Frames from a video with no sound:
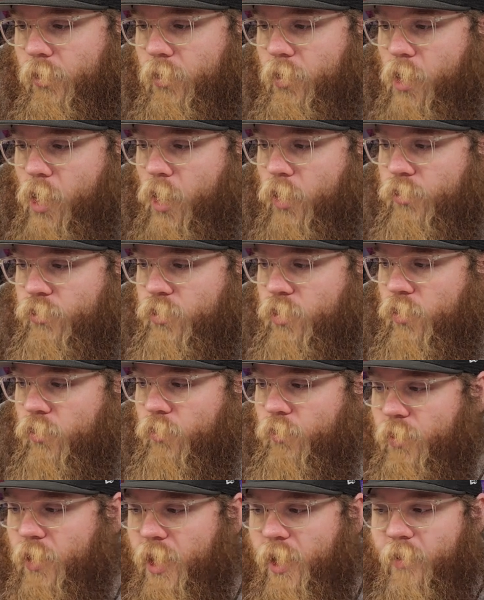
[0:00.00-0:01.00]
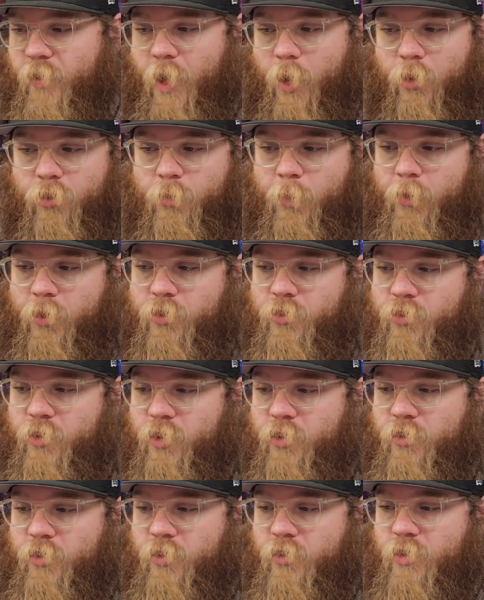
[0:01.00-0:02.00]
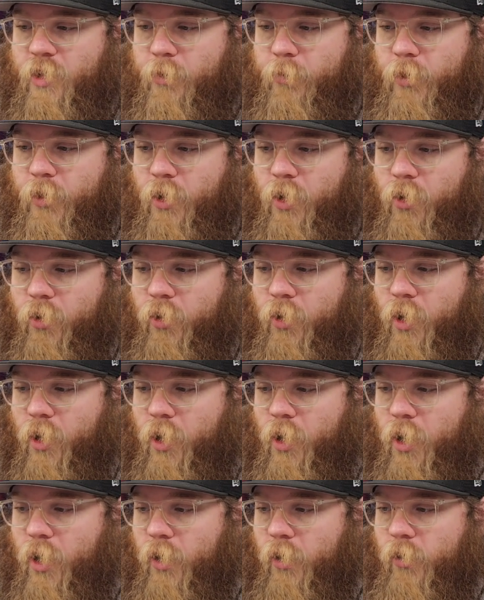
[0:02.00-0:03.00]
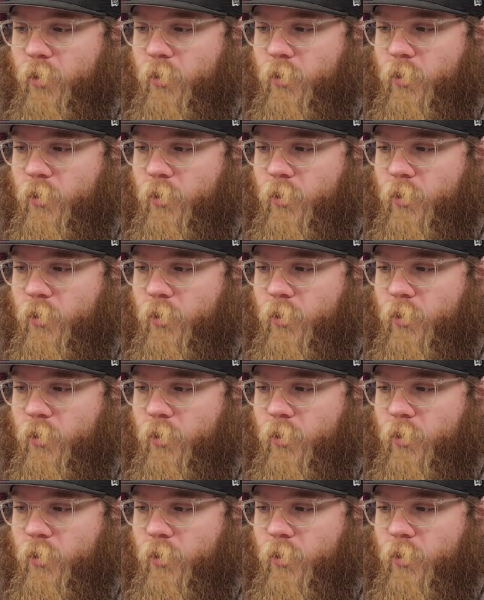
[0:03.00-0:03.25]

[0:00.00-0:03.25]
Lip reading: Arceus V, that was about a $60, $70 card.